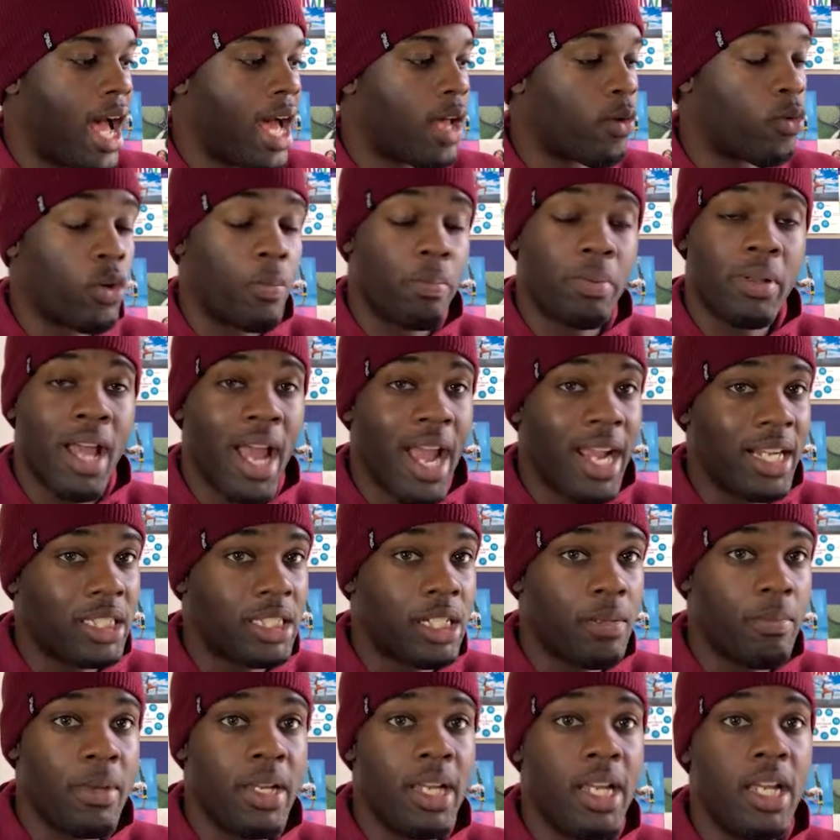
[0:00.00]
replying
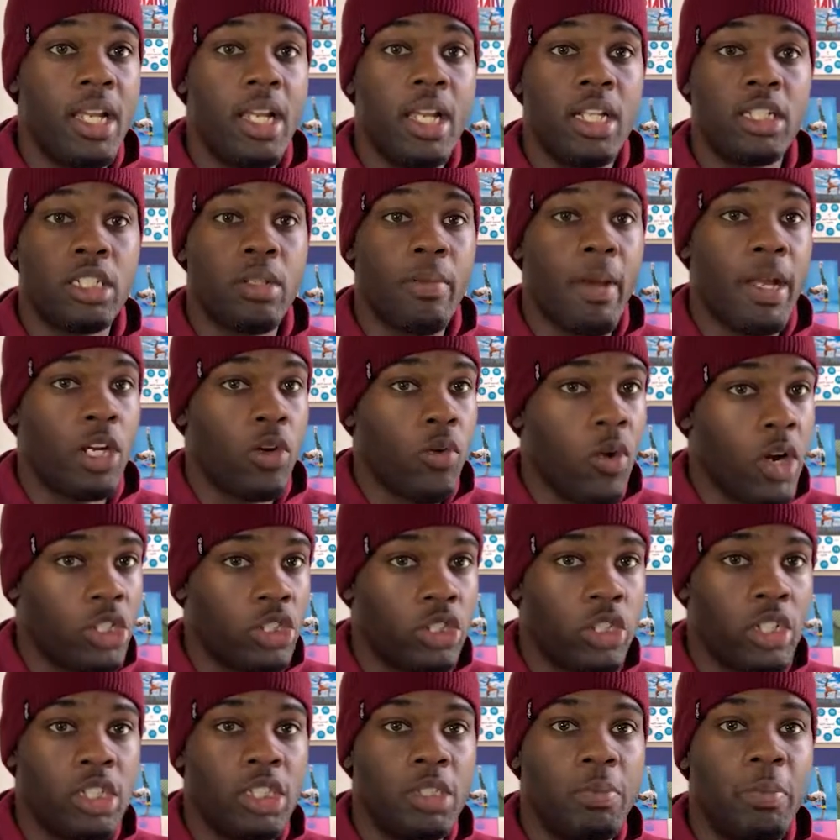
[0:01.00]
to me and to my
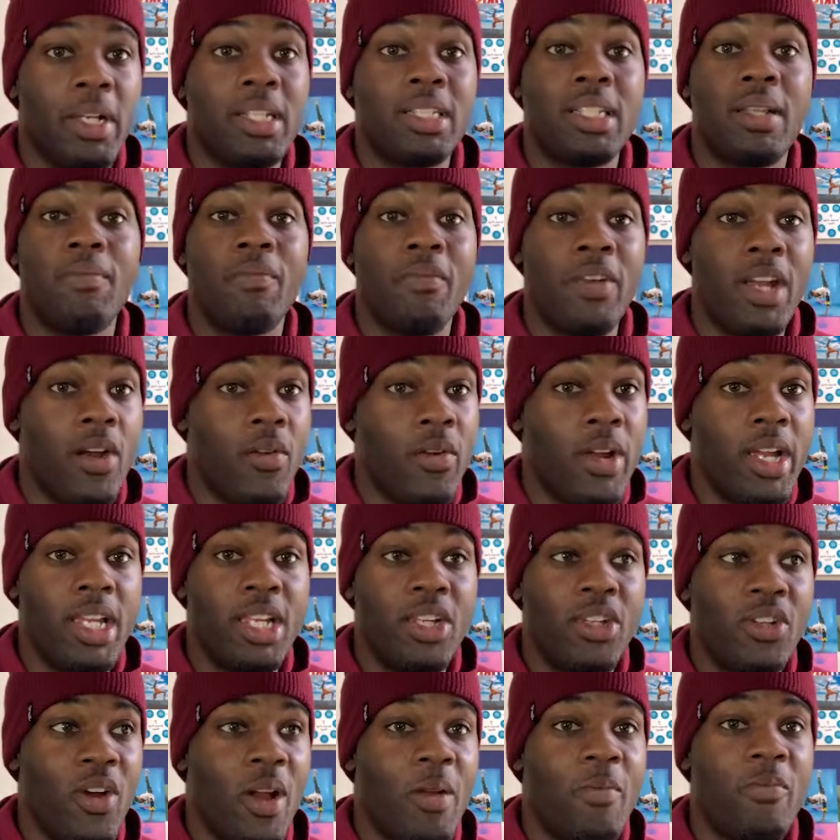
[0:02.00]
questions because I'm very
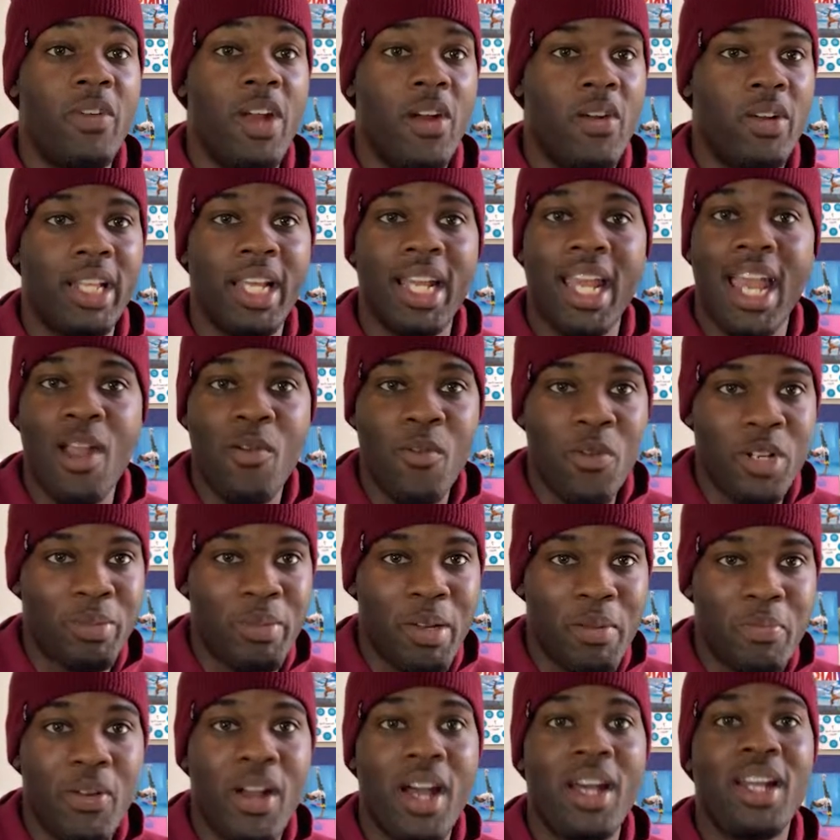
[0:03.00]
like, hey, where's
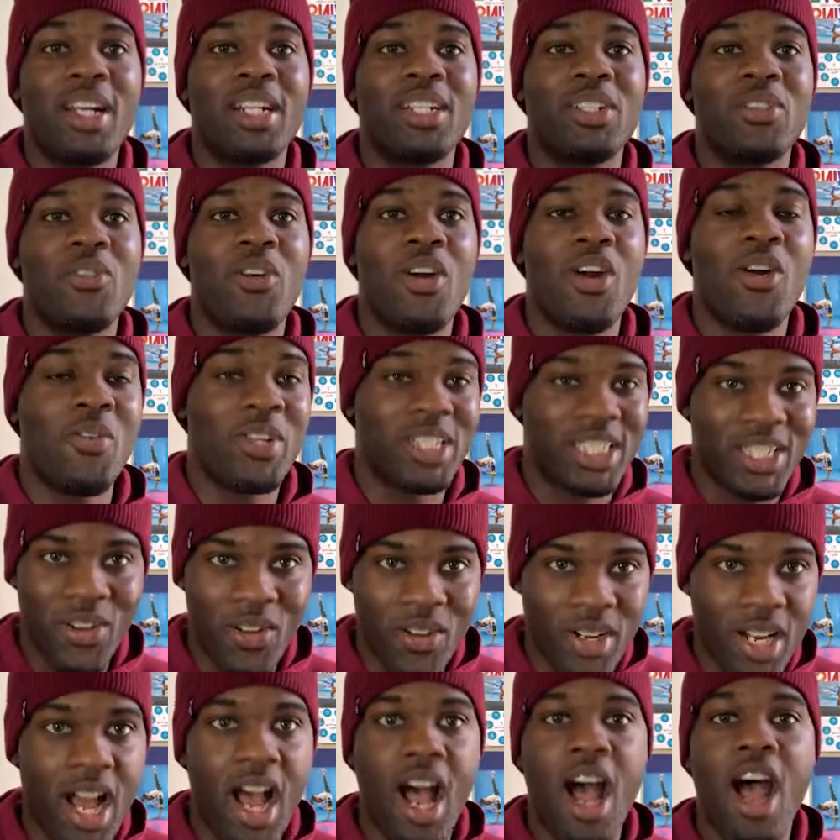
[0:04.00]
my product, or what's
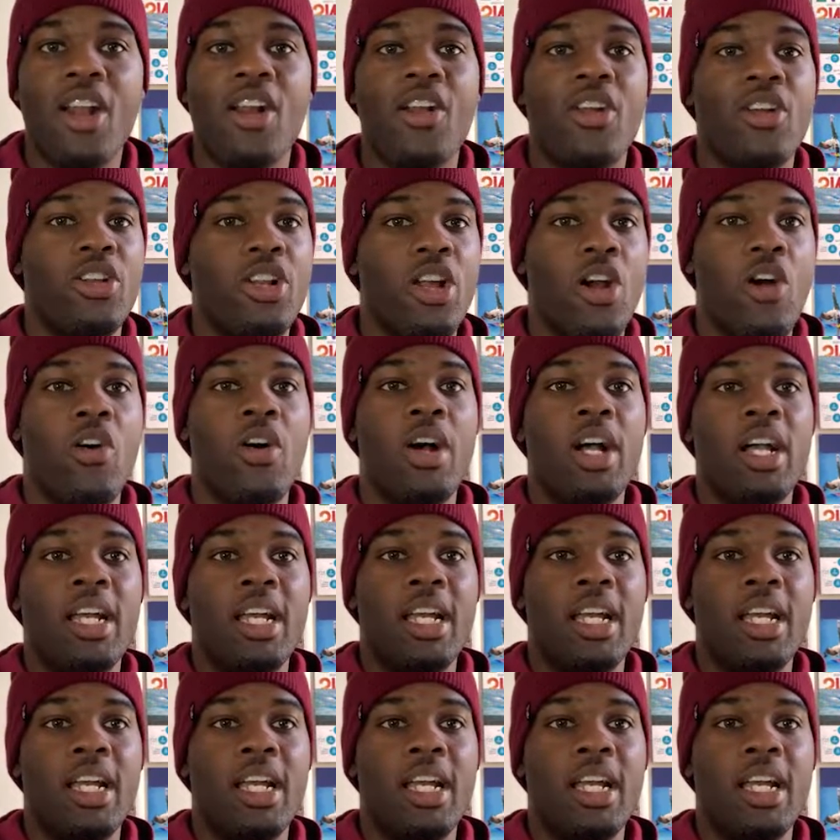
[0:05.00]
going on, or, you know,